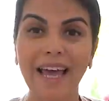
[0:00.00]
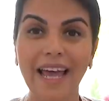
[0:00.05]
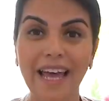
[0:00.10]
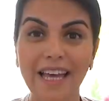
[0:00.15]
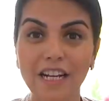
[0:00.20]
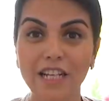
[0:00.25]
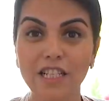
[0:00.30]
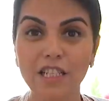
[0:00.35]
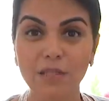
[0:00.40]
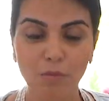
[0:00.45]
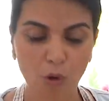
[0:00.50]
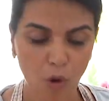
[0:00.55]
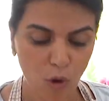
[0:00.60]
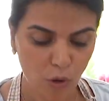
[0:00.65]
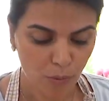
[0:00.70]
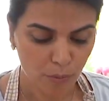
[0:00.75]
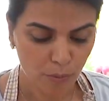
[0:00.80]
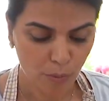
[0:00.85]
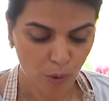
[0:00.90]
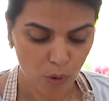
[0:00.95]
In a
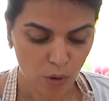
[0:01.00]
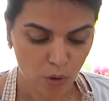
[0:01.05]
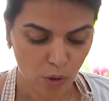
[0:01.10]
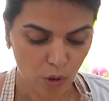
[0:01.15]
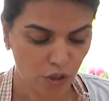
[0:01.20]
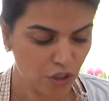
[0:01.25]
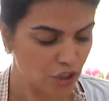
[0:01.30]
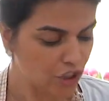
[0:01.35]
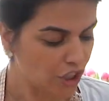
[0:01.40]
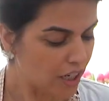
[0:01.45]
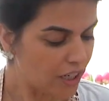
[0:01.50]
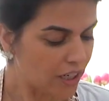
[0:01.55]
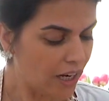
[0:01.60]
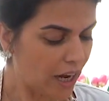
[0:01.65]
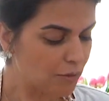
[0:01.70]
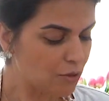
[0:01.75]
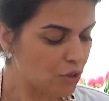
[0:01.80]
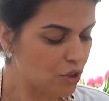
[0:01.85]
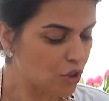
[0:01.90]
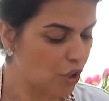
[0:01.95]
small bowl or jug,
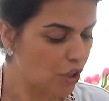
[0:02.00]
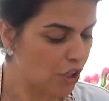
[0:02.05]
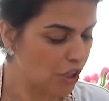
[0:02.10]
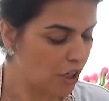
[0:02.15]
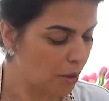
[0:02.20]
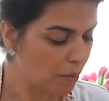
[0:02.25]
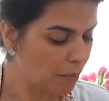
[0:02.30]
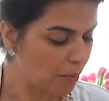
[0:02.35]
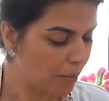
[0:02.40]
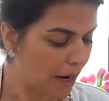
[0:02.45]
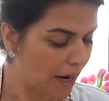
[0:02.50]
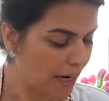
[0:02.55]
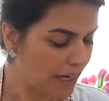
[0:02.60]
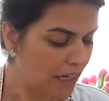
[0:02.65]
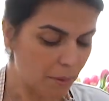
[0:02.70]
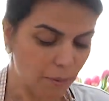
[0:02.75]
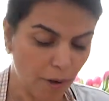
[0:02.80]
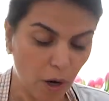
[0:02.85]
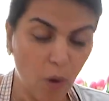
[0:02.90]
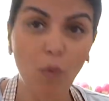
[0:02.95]
I'm just going to
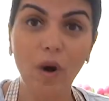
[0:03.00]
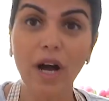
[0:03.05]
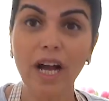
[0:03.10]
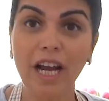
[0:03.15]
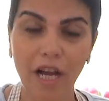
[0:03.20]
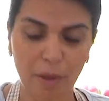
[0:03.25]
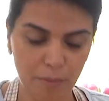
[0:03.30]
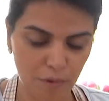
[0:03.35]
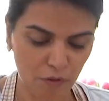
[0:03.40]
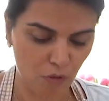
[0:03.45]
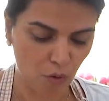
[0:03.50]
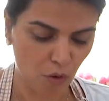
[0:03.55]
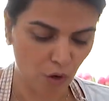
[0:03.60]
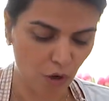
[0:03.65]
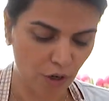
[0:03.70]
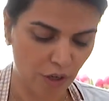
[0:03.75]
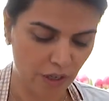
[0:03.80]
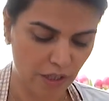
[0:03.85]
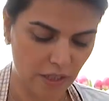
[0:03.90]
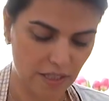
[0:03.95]
combine about 1 cup of
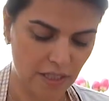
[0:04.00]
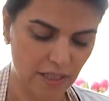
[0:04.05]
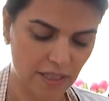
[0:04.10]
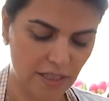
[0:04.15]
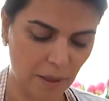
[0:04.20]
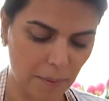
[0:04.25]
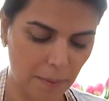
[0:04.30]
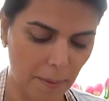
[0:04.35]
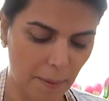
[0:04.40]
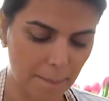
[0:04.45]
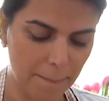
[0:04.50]
water, some